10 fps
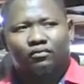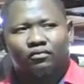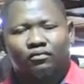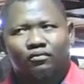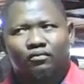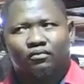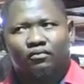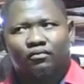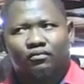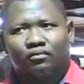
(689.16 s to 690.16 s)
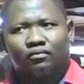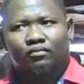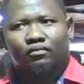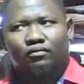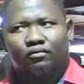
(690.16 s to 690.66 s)

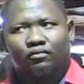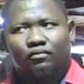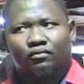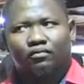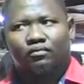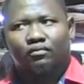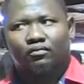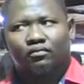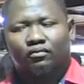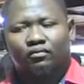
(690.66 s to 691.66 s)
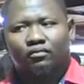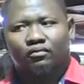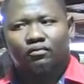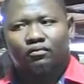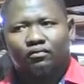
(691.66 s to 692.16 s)

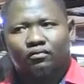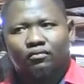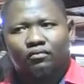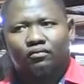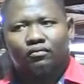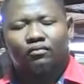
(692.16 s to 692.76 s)
[no speech]